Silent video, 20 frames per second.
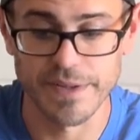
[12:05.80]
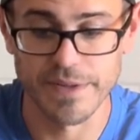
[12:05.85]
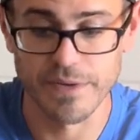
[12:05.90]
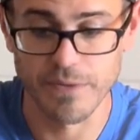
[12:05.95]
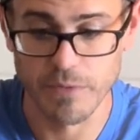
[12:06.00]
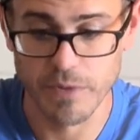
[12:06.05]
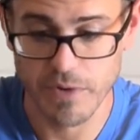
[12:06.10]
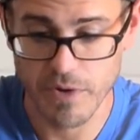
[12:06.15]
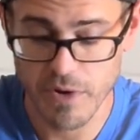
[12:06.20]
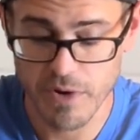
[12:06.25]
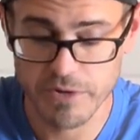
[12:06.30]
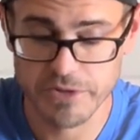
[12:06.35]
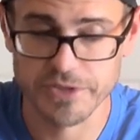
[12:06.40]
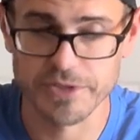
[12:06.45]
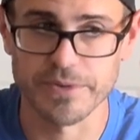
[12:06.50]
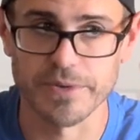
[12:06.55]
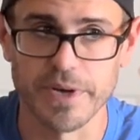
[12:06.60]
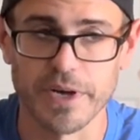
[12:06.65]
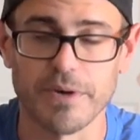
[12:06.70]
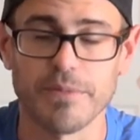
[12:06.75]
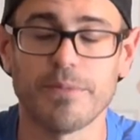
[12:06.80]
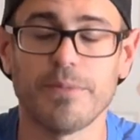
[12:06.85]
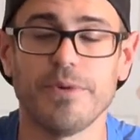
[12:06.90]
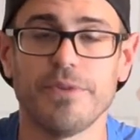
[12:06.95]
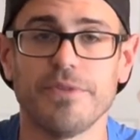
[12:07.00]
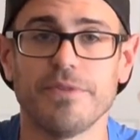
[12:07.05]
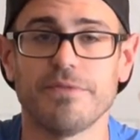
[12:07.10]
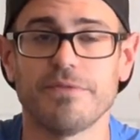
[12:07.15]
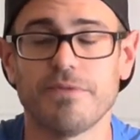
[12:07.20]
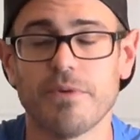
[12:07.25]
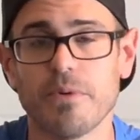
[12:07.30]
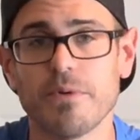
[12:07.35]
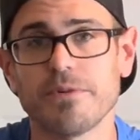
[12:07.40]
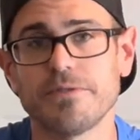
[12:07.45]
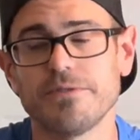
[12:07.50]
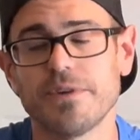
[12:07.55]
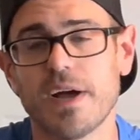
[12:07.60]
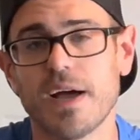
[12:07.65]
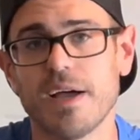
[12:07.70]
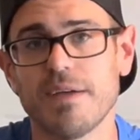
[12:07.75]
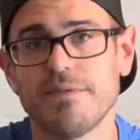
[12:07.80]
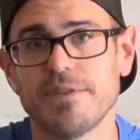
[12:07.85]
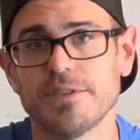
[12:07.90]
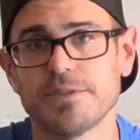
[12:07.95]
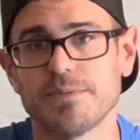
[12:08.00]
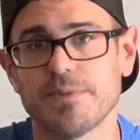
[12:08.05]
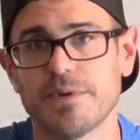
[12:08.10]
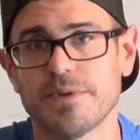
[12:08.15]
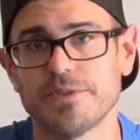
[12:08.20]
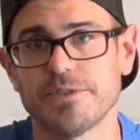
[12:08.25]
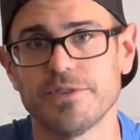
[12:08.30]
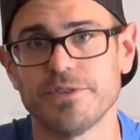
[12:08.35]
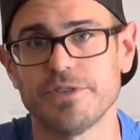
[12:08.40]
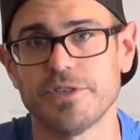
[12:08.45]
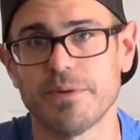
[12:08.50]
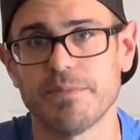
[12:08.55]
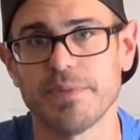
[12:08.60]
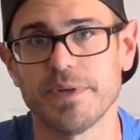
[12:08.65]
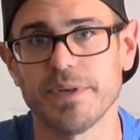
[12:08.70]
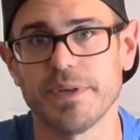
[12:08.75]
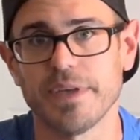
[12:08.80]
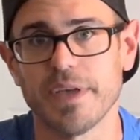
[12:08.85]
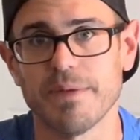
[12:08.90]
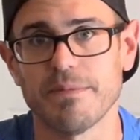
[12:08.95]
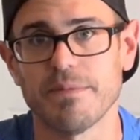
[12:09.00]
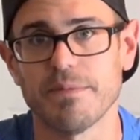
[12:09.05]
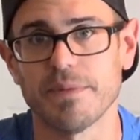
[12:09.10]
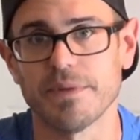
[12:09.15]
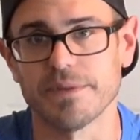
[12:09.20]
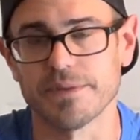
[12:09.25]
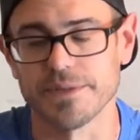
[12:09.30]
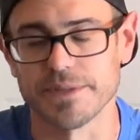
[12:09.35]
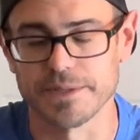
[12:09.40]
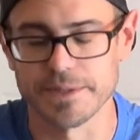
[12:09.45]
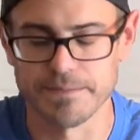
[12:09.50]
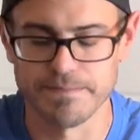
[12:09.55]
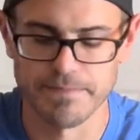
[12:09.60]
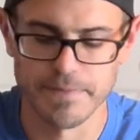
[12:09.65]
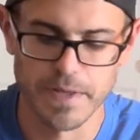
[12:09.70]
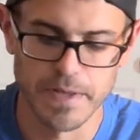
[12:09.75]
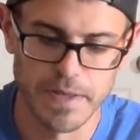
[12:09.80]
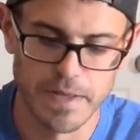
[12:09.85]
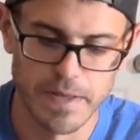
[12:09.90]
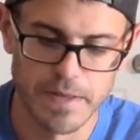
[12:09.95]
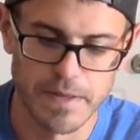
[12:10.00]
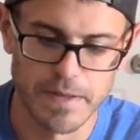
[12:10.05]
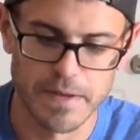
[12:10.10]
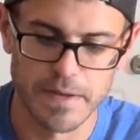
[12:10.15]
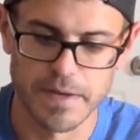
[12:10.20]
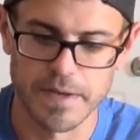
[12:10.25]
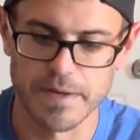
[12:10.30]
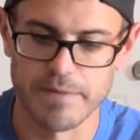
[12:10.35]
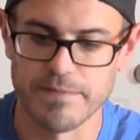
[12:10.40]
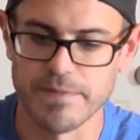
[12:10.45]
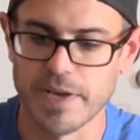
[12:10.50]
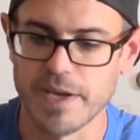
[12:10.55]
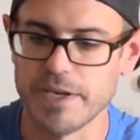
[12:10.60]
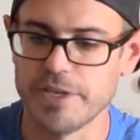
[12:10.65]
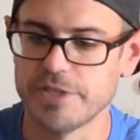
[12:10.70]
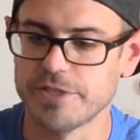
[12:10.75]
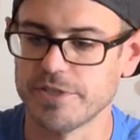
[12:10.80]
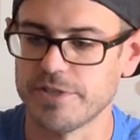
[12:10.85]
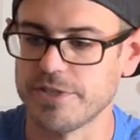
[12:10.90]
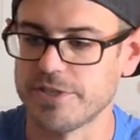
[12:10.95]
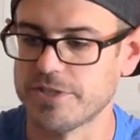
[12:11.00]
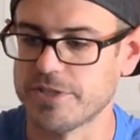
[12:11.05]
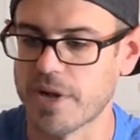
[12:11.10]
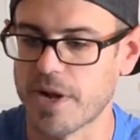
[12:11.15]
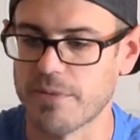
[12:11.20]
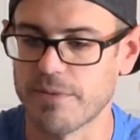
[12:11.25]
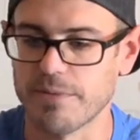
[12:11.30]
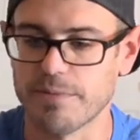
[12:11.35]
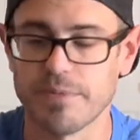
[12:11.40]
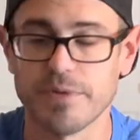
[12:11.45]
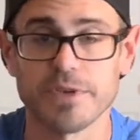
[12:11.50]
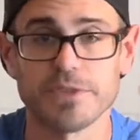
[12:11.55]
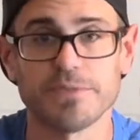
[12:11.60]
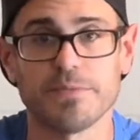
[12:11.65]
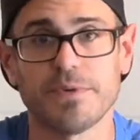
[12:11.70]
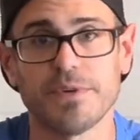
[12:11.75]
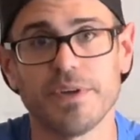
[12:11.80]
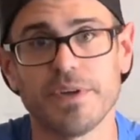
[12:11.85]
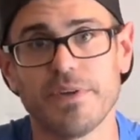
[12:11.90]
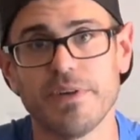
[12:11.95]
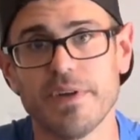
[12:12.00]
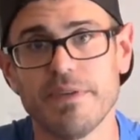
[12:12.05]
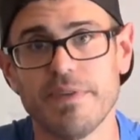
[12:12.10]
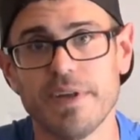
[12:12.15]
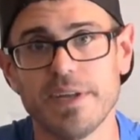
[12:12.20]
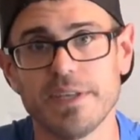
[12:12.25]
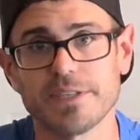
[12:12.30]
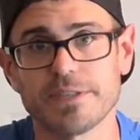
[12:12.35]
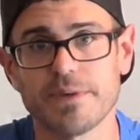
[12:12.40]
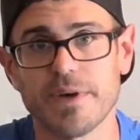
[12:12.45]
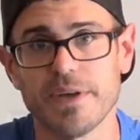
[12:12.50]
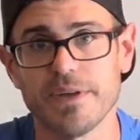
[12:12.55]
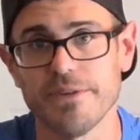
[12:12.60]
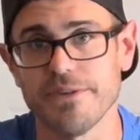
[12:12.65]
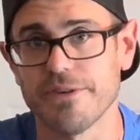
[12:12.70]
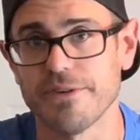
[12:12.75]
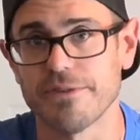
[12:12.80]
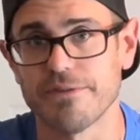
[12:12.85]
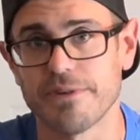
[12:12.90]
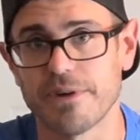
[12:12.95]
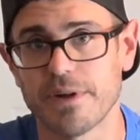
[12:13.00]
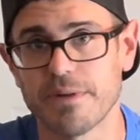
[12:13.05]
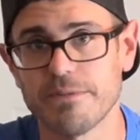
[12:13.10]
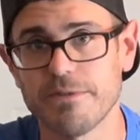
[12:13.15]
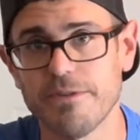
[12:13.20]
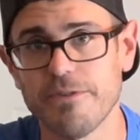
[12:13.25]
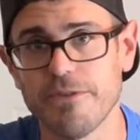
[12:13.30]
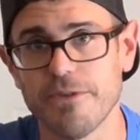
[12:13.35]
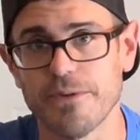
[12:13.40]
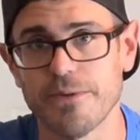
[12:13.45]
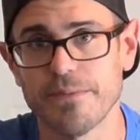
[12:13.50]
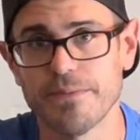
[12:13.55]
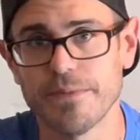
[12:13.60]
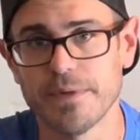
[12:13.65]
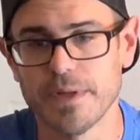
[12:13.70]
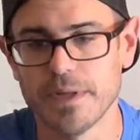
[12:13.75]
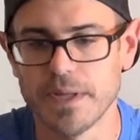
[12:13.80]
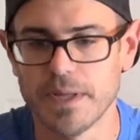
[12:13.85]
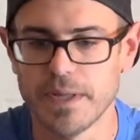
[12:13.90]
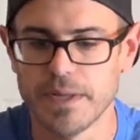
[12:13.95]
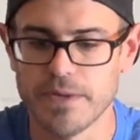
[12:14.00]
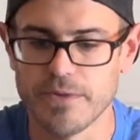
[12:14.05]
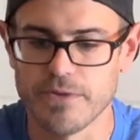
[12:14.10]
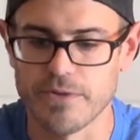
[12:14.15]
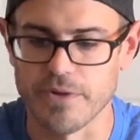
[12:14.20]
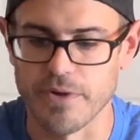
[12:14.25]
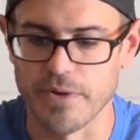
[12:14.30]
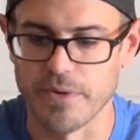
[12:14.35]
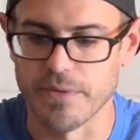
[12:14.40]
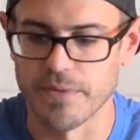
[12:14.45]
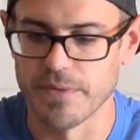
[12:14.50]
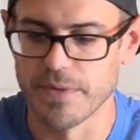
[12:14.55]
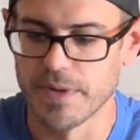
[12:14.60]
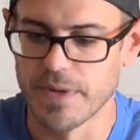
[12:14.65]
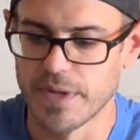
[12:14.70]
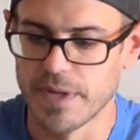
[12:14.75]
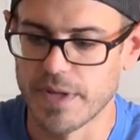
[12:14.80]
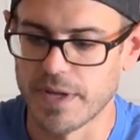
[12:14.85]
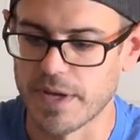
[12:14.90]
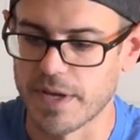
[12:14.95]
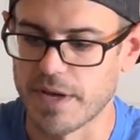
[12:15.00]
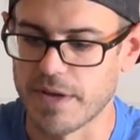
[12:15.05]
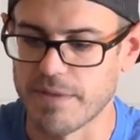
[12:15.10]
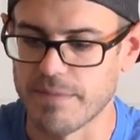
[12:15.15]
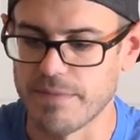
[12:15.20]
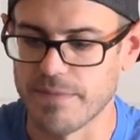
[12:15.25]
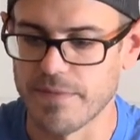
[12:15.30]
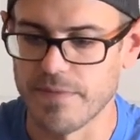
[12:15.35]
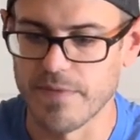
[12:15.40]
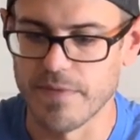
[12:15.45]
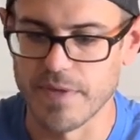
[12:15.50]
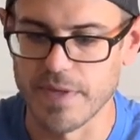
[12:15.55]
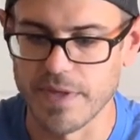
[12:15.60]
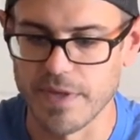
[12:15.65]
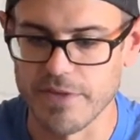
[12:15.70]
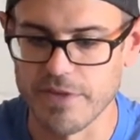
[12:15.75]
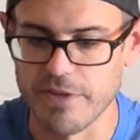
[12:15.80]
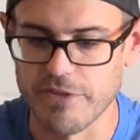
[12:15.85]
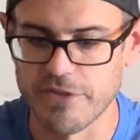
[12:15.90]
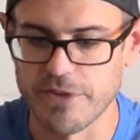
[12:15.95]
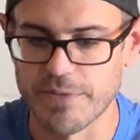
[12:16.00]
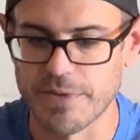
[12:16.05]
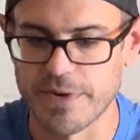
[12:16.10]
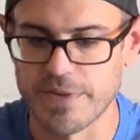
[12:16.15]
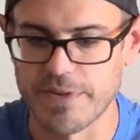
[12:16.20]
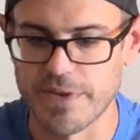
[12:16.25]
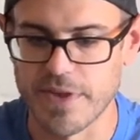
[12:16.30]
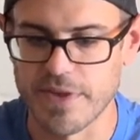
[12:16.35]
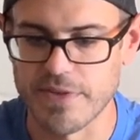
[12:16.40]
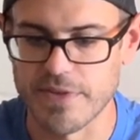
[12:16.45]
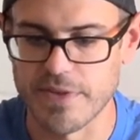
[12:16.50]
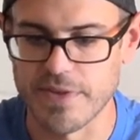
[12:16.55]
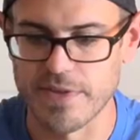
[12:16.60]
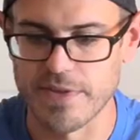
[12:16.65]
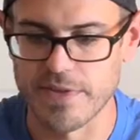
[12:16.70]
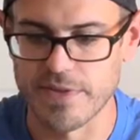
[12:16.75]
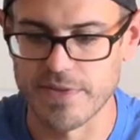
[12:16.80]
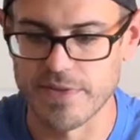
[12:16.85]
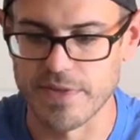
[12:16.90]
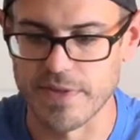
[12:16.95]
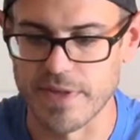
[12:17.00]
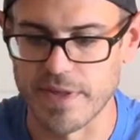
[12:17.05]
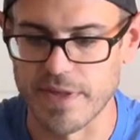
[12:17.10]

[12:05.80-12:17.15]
will also help with your forward drive as well as your jumping capabilities. I usually start with +1 degree of anti-squat. You could run up to 2. So essentially what it does is